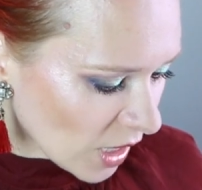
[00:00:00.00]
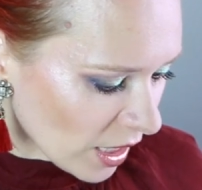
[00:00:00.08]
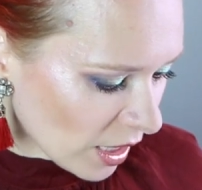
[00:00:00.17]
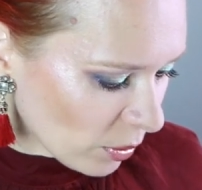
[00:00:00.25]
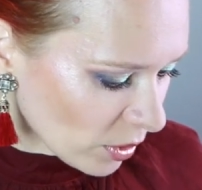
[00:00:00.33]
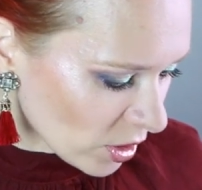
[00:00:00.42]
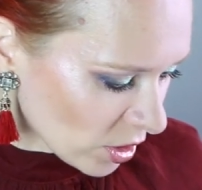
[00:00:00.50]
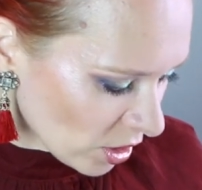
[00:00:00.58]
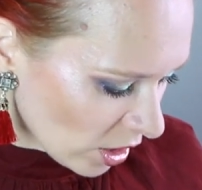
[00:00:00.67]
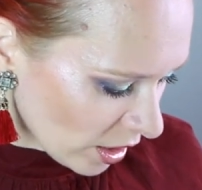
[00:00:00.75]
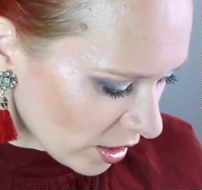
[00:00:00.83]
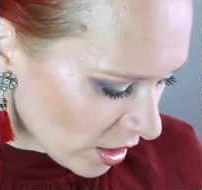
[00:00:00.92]
And I want to
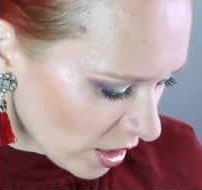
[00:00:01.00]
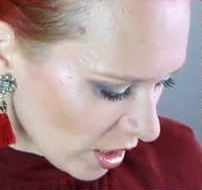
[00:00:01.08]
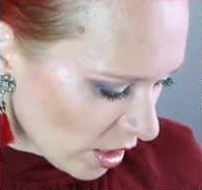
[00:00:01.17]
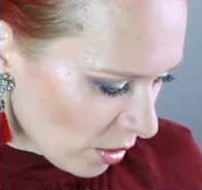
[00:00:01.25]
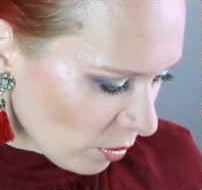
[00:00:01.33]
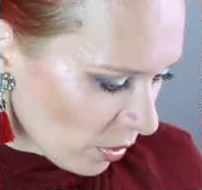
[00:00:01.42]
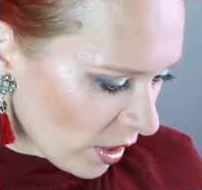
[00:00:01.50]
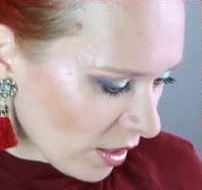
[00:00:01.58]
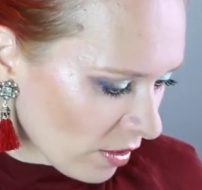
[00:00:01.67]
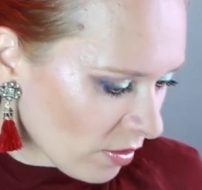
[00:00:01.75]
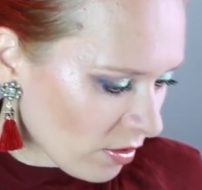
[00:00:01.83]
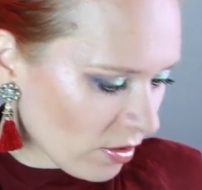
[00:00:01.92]
start
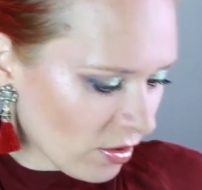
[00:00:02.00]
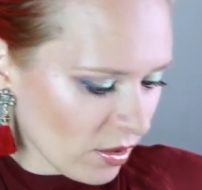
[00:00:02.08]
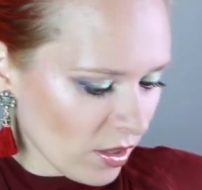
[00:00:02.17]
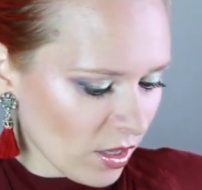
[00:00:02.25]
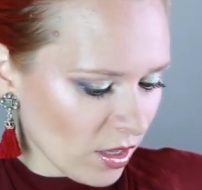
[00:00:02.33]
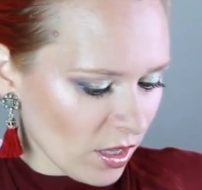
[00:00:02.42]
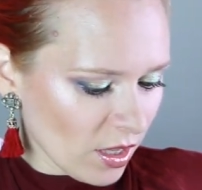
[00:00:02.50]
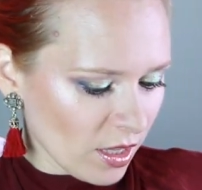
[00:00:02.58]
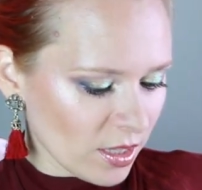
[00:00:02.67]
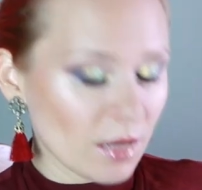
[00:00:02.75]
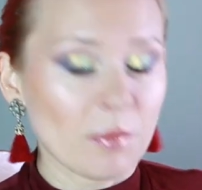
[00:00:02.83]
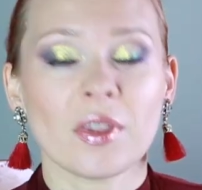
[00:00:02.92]
with
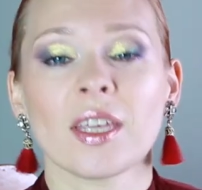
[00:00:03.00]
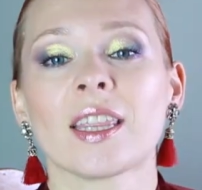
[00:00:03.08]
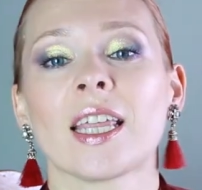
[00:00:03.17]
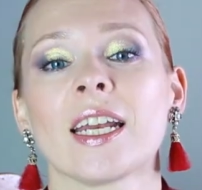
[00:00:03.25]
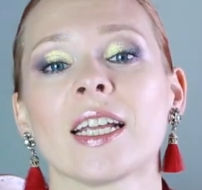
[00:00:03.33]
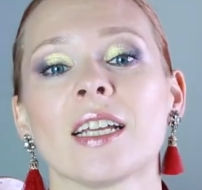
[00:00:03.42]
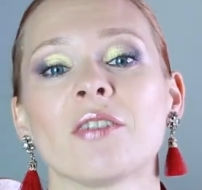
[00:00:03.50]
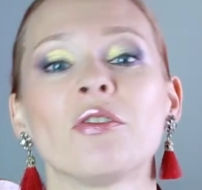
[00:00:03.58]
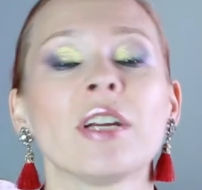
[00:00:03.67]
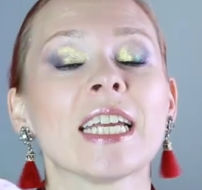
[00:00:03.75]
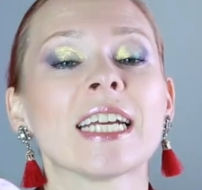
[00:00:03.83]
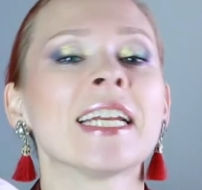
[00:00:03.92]
something that
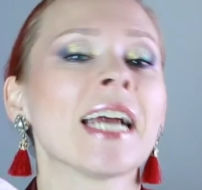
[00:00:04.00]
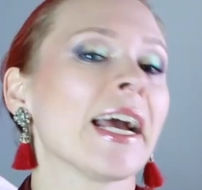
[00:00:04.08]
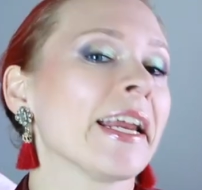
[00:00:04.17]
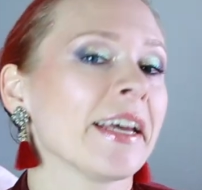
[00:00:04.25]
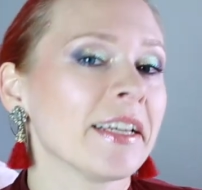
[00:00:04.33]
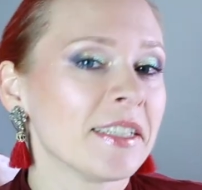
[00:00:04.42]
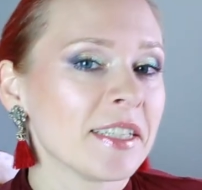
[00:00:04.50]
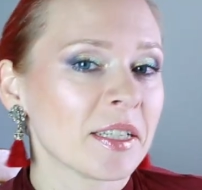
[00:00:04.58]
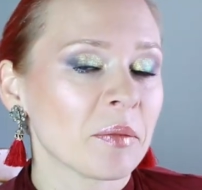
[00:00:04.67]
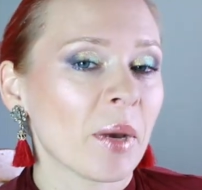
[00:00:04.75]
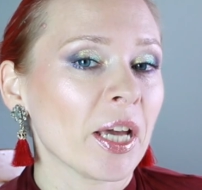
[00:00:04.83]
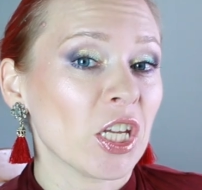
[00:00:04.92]

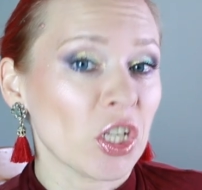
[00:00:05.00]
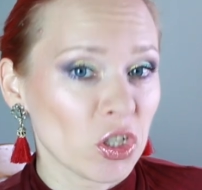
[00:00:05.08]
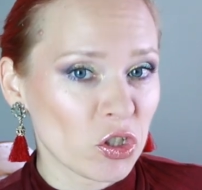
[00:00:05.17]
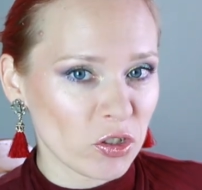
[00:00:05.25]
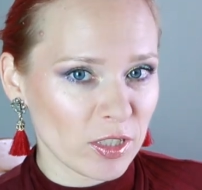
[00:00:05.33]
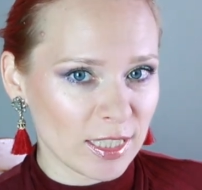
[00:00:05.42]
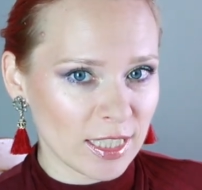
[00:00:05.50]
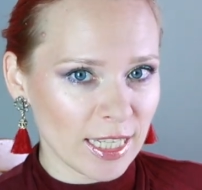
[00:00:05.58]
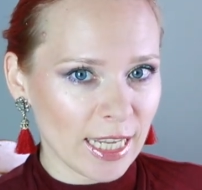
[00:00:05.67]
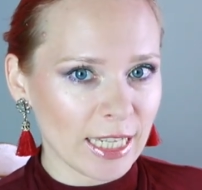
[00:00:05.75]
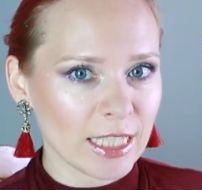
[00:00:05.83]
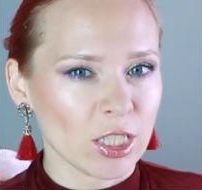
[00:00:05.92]
reignited my interest
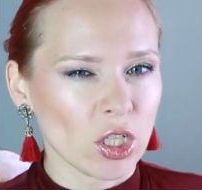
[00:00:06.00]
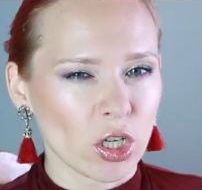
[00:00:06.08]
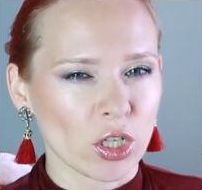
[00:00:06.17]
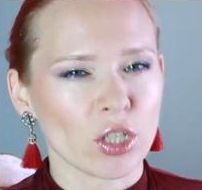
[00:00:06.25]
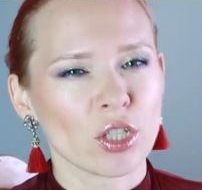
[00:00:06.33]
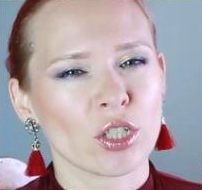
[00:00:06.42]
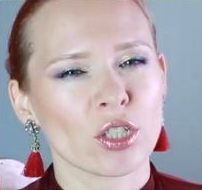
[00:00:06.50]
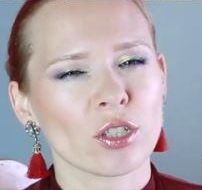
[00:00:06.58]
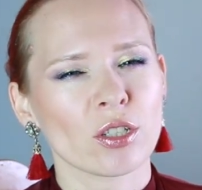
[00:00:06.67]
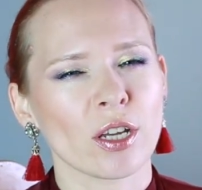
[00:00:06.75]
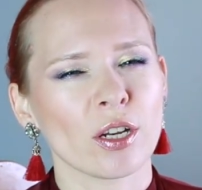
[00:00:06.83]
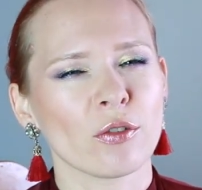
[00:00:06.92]
in dark,
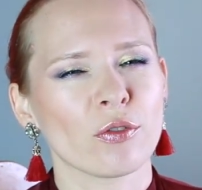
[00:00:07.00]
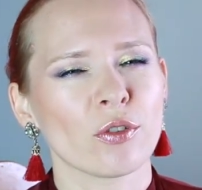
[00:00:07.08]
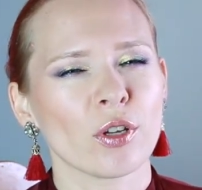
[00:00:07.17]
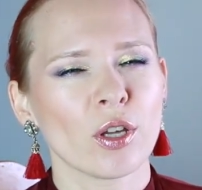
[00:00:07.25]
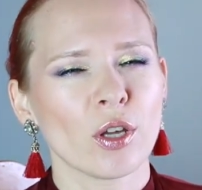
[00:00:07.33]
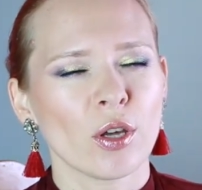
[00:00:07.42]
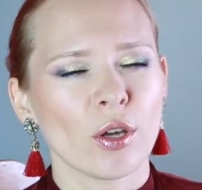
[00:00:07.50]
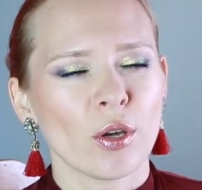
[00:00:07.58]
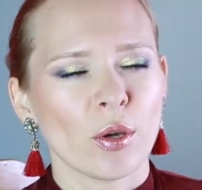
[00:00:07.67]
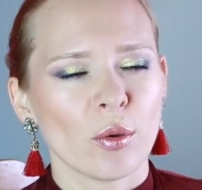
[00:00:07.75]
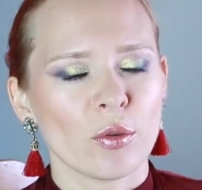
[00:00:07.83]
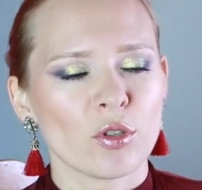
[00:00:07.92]
kind of
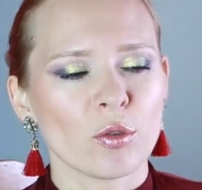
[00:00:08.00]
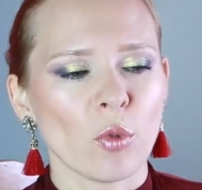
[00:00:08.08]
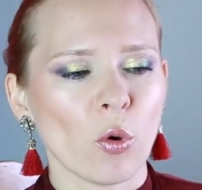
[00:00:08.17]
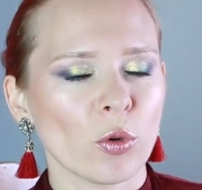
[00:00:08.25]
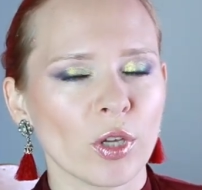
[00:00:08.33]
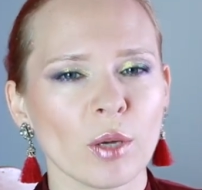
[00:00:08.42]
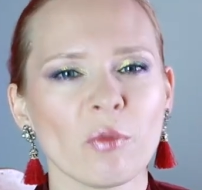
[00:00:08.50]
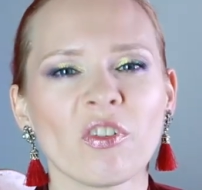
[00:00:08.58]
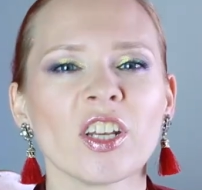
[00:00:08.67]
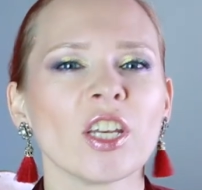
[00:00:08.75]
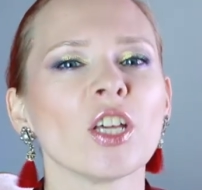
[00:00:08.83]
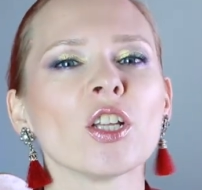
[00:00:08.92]
smoky,
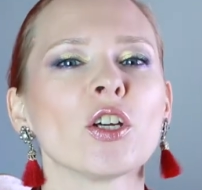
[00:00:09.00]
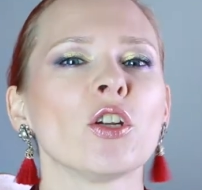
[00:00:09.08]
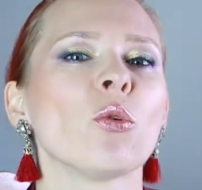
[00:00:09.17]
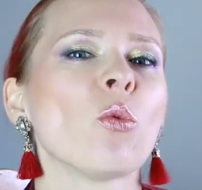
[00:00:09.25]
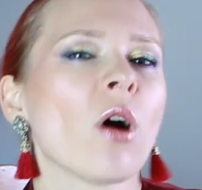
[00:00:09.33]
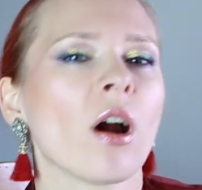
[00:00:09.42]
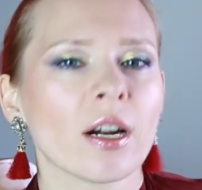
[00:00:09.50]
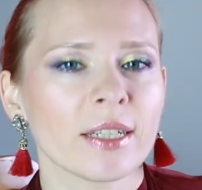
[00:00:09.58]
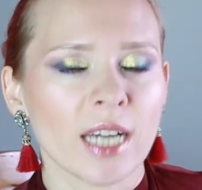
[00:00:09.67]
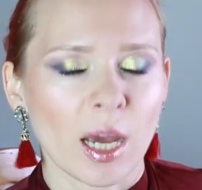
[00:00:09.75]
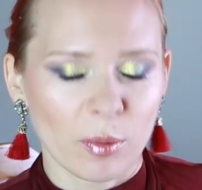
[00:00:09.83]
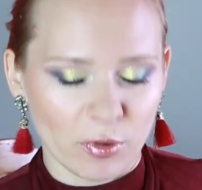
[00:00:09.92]
vanilla noir
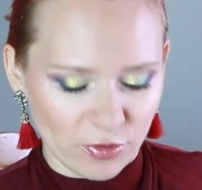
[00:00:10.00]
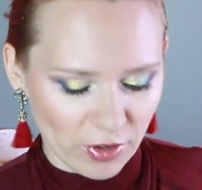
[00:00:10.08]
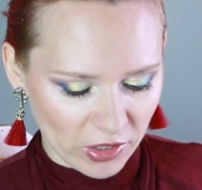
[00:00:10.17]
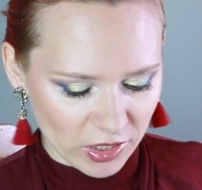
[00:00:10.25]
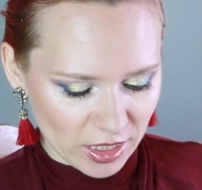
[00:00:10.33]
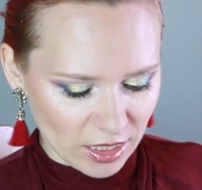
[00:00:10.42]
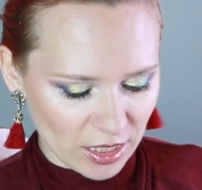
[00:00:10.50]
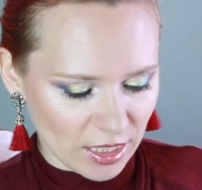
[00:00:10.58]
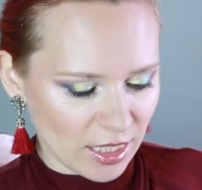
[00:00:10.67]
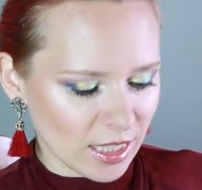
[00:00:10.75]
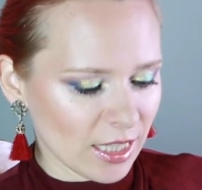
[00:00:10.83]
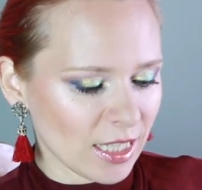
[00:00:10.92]
type of
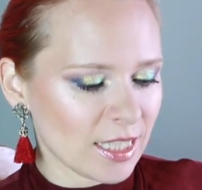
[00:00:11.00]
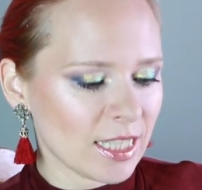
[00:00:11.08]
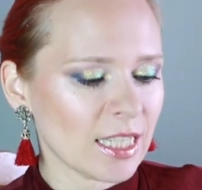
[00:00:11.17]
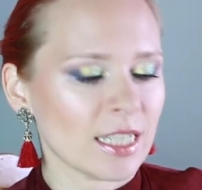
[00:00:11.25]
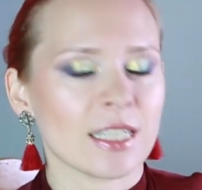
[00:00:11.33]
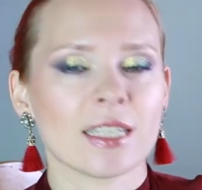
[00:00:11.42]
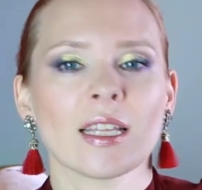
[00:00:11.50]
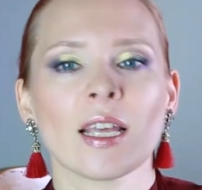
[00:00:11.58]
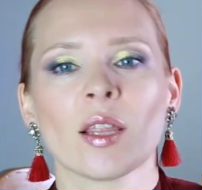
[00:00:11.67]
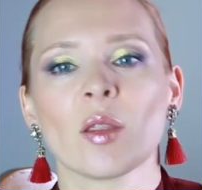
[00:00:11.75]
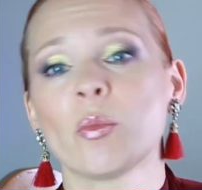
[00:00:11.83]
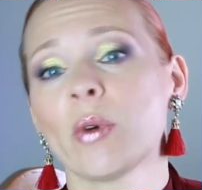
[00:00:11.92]
fragrances. And this is
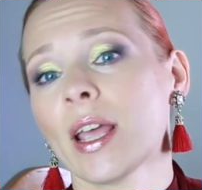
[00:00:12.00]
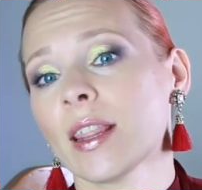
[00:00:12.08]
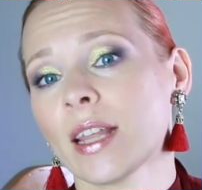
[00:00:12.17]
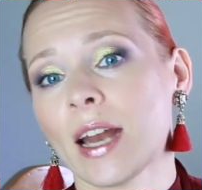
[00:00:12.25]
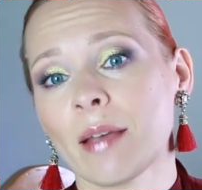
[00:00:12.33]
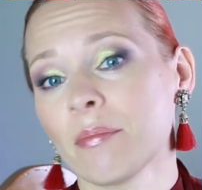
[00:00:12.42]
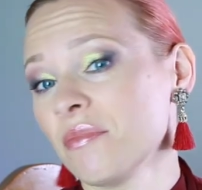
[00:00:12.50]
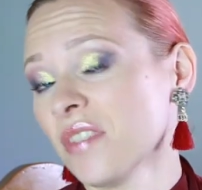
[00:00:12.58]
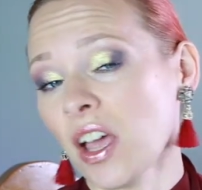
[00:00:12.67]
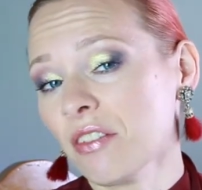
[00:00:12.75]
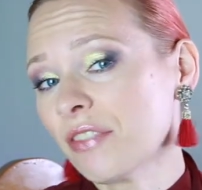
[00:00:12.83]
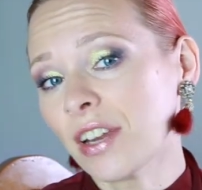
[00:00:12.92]
the brand that I'm
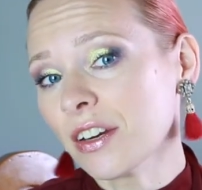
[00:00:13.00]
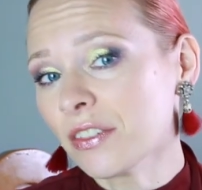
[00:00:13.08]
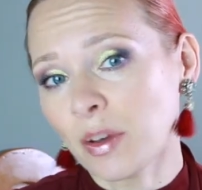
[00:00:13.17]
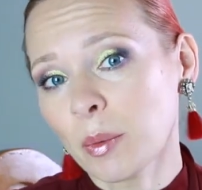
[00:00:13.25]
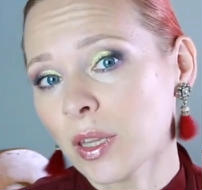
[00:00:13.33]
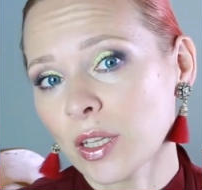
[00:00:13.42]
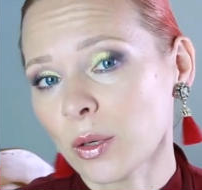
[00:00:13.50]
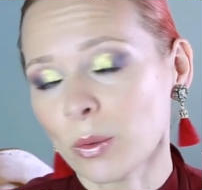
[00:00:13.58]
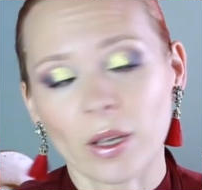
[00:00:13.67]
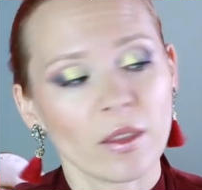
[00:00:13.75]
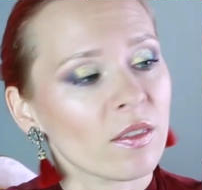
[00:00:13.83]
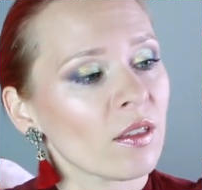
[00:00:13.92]
not very familiar
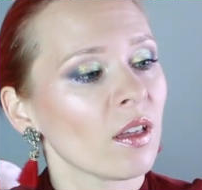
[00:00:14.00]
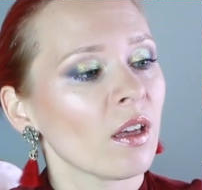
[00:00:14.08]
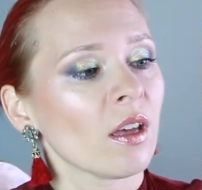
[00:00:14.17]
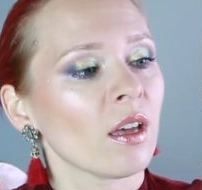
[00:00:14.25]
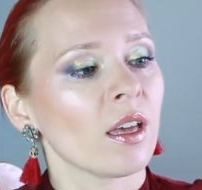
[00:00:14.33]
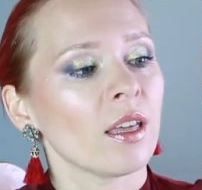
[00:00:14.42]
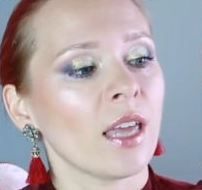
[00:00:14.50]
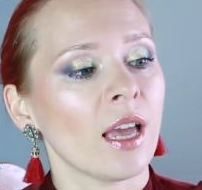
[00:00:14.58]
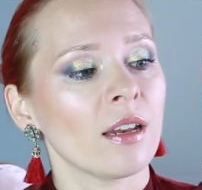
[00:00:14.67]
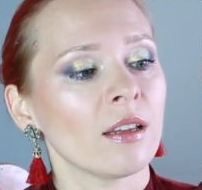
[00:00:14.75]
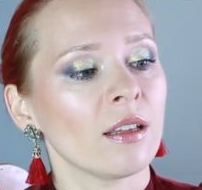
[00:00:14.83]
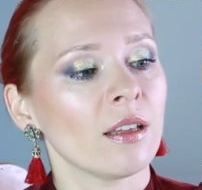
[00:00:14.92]
with. Yet,